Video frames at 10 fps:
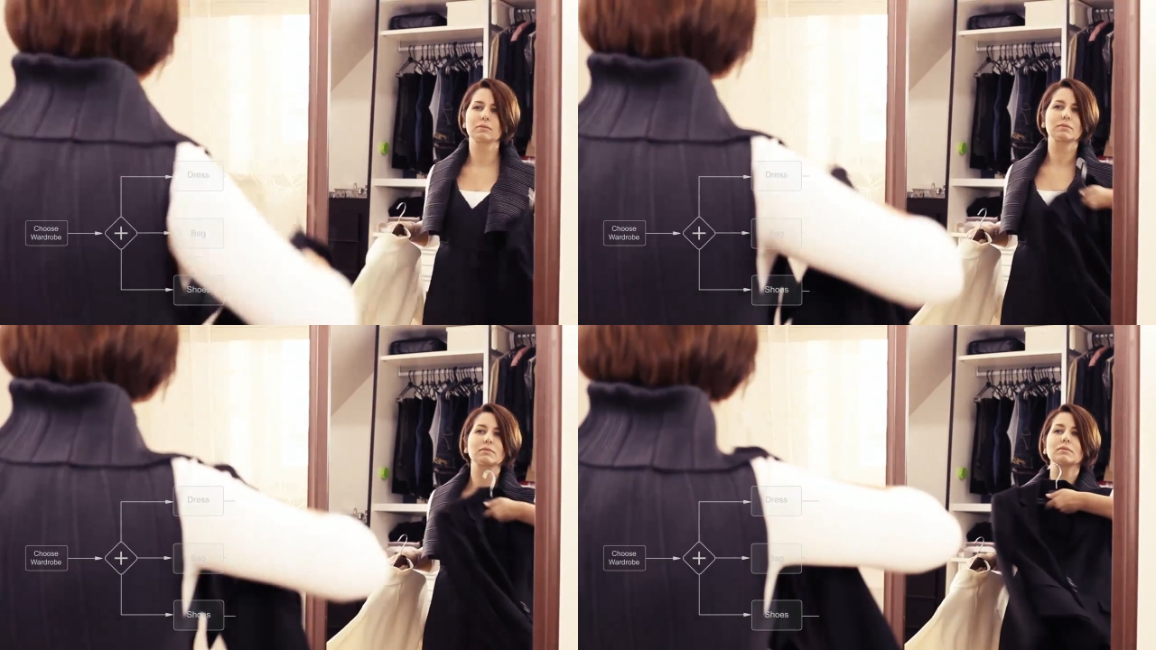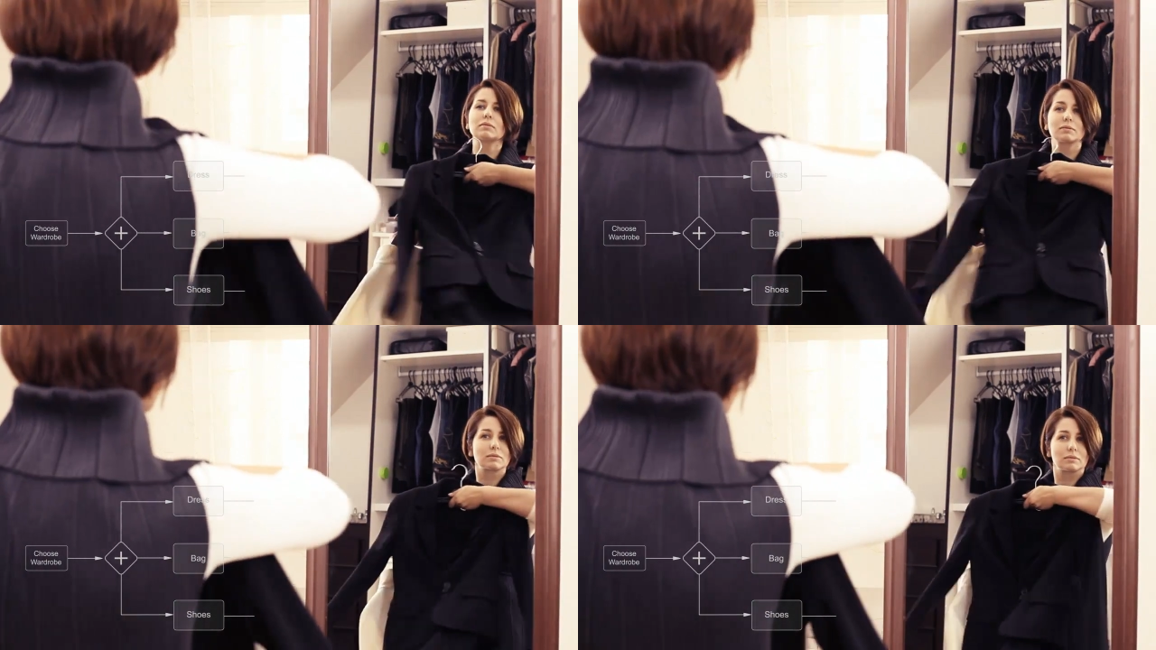
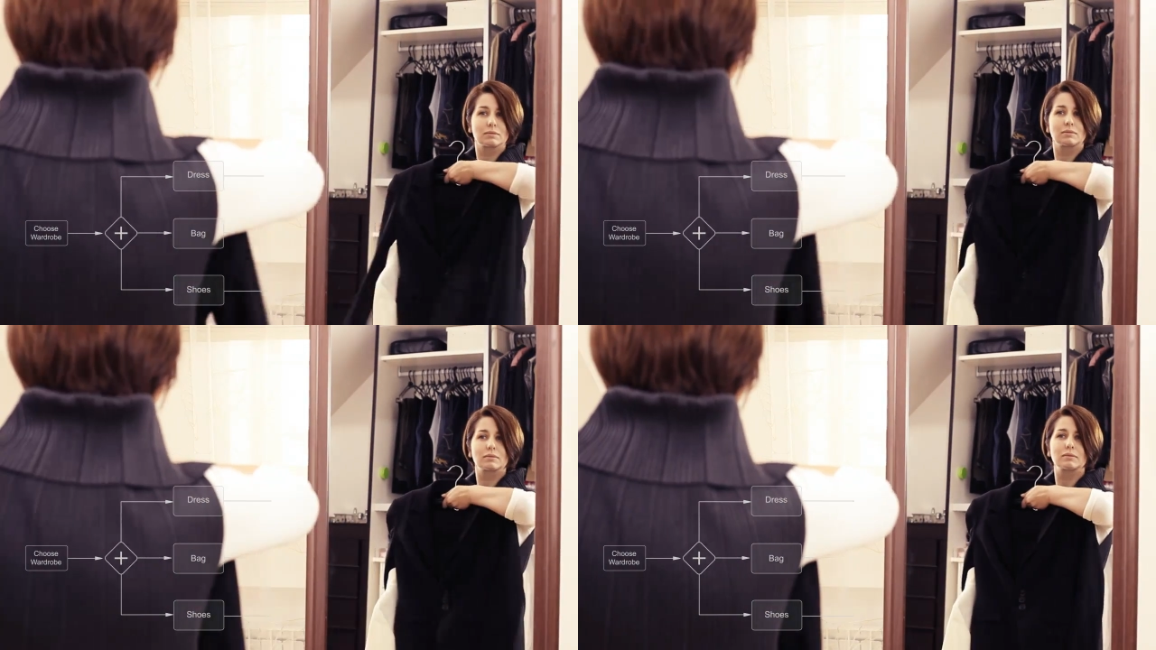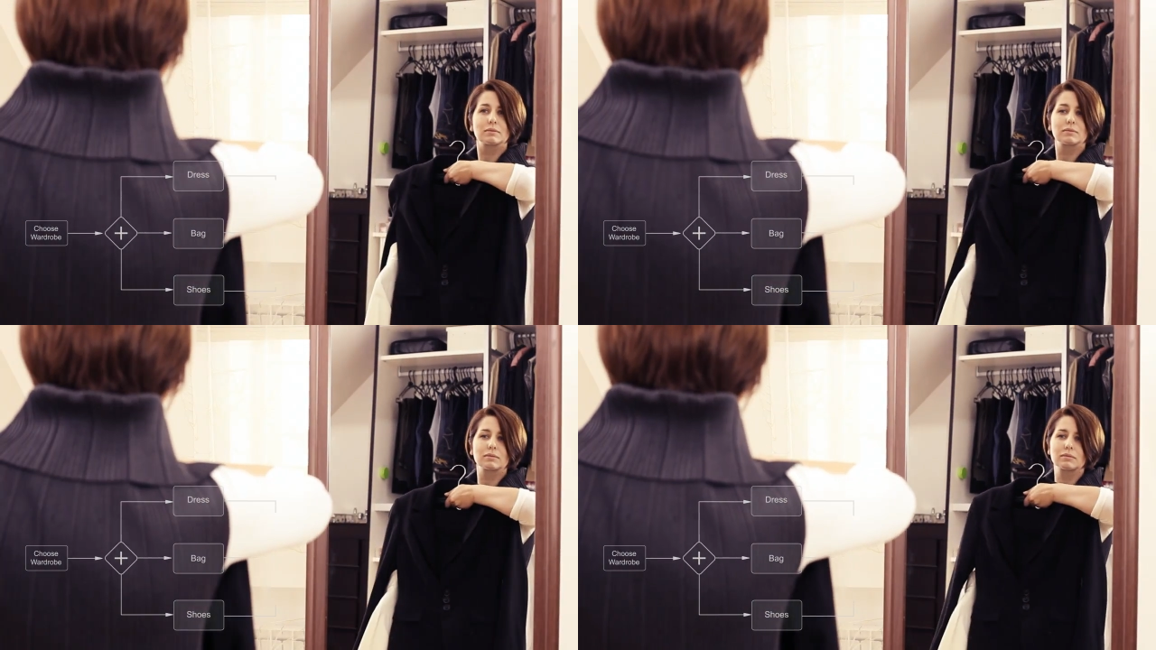
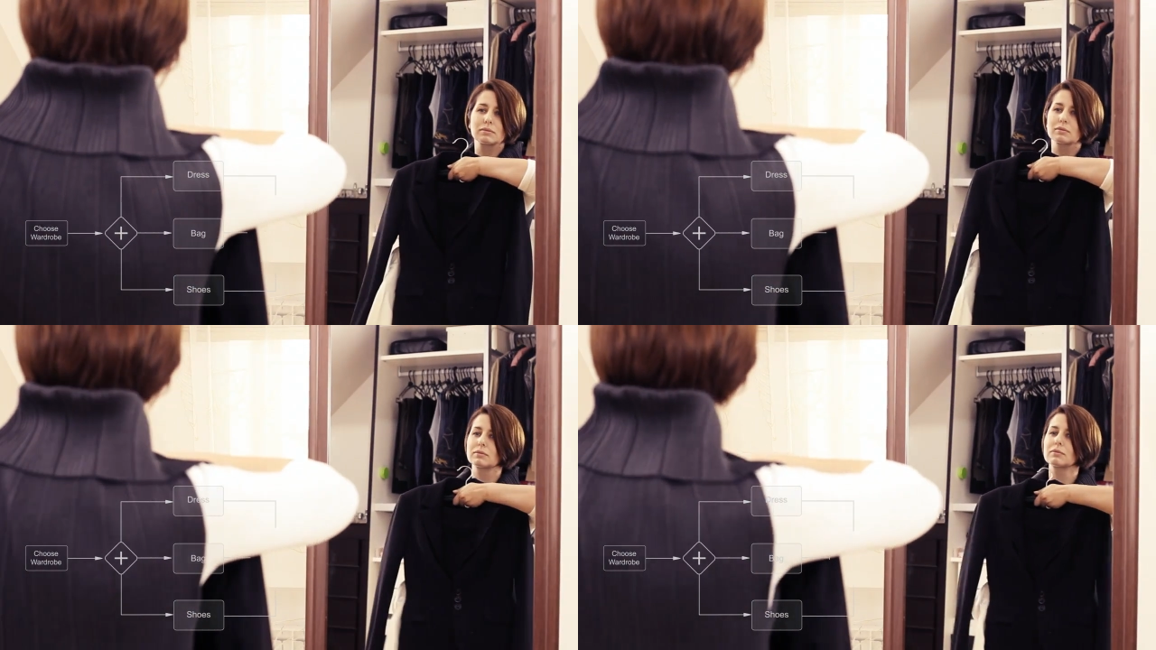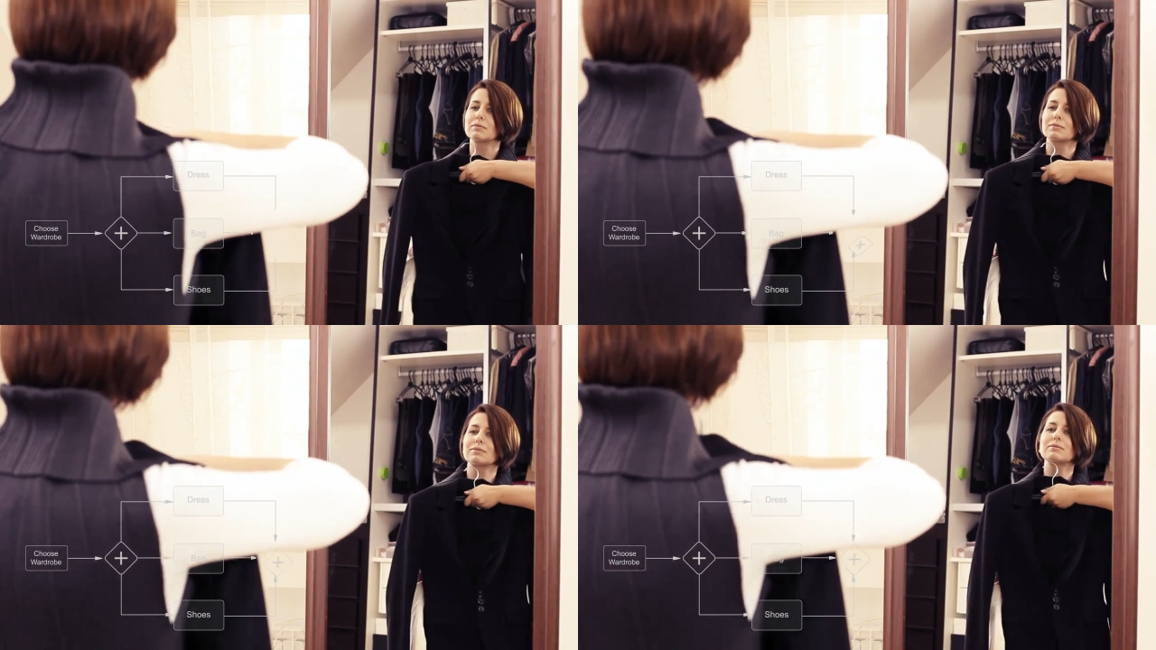
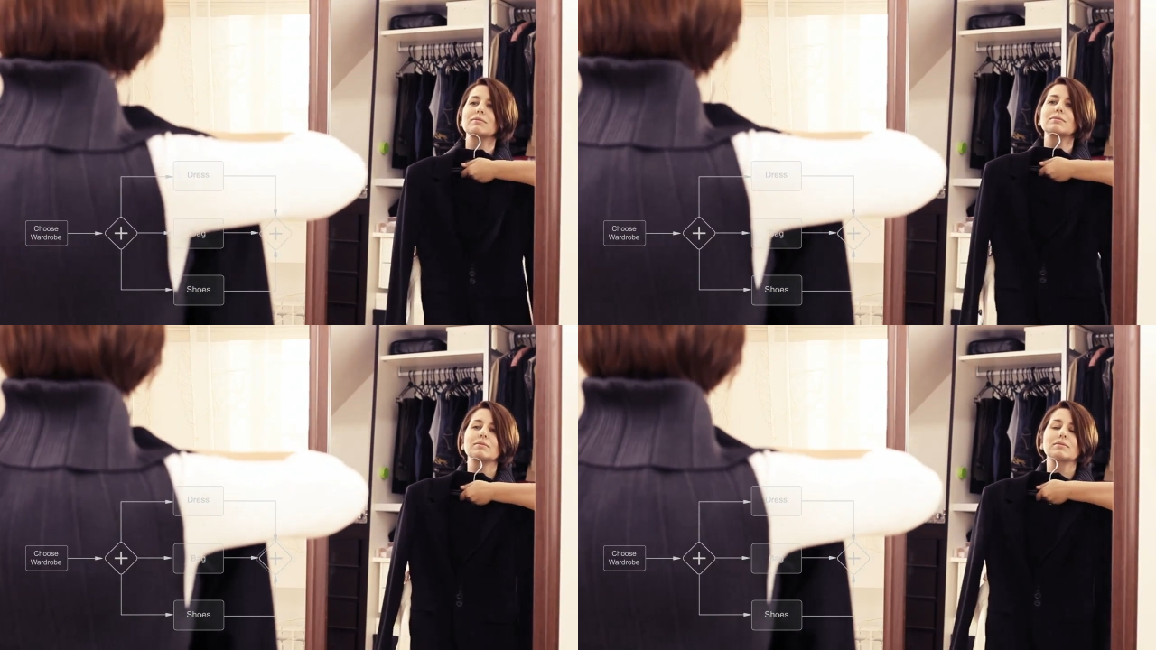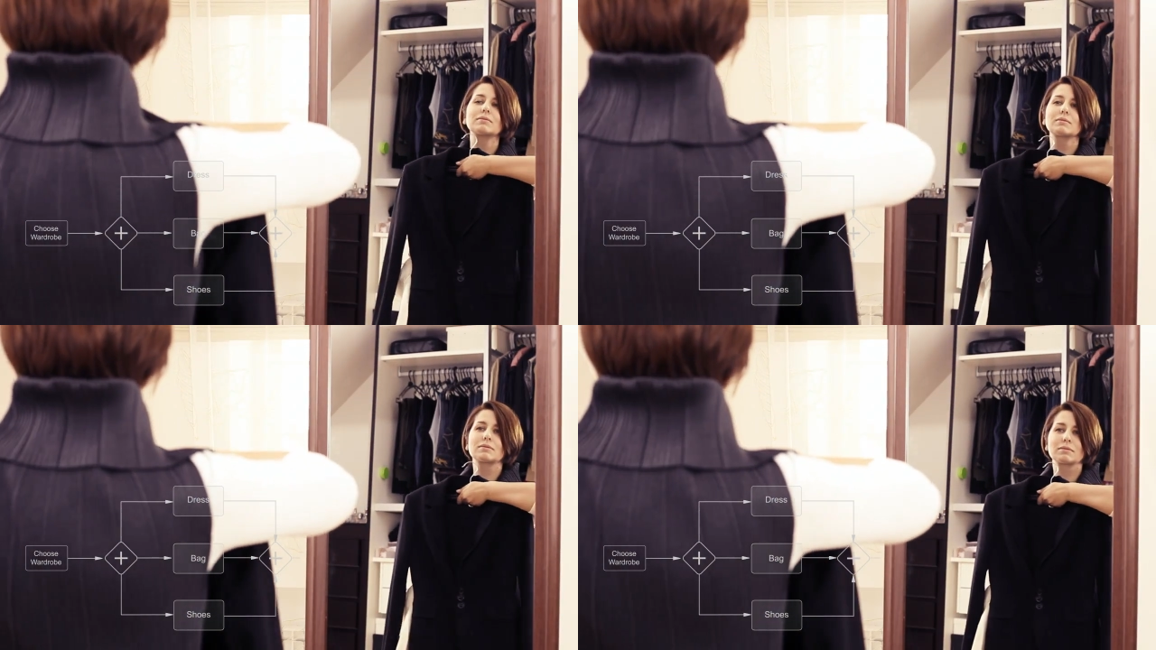
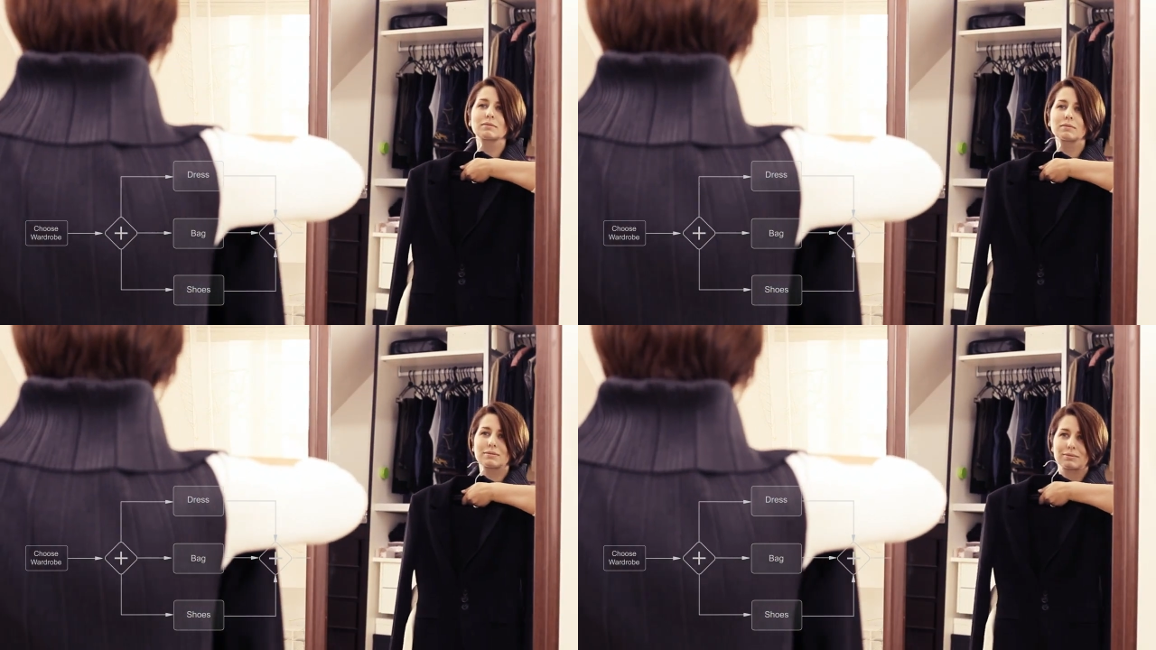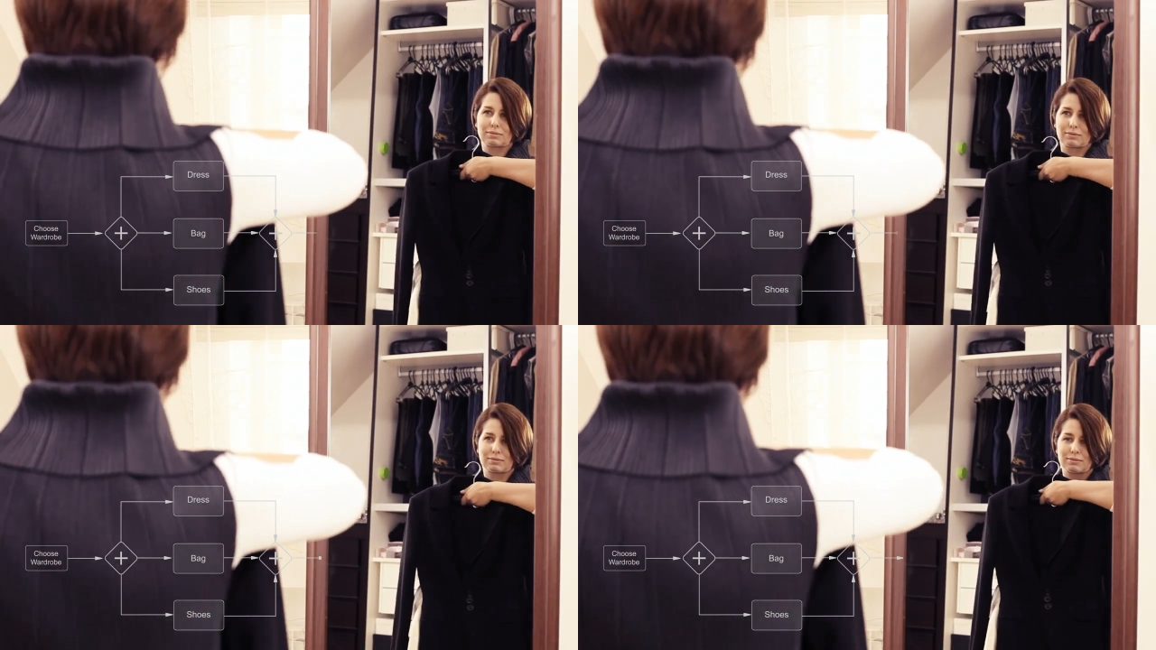
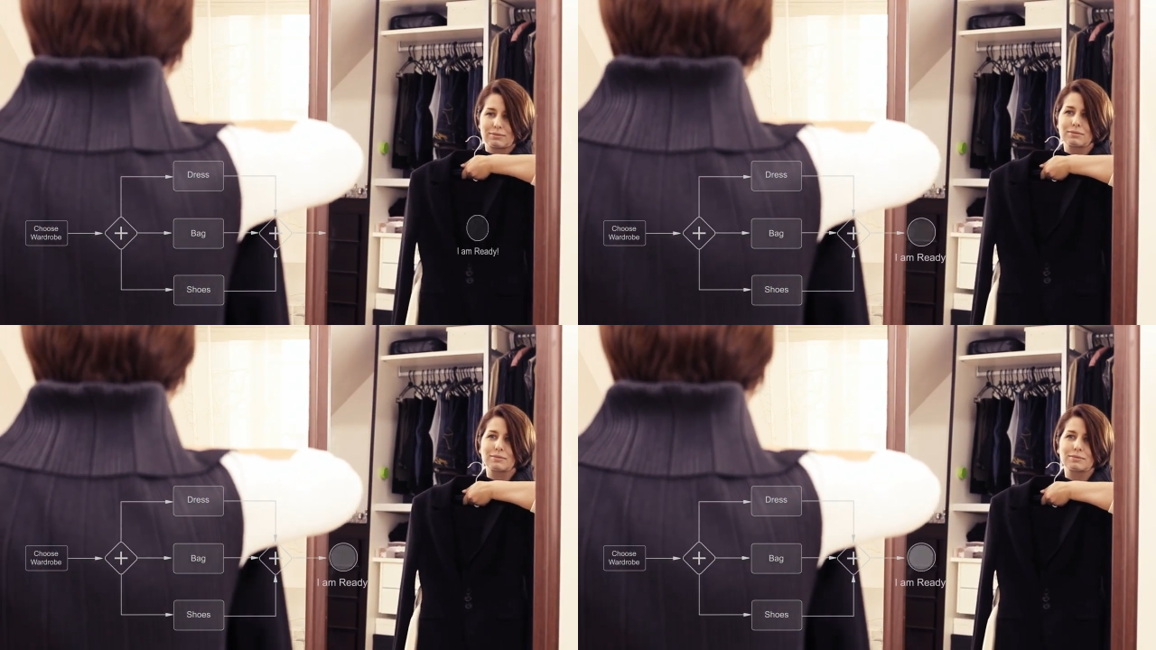(silence)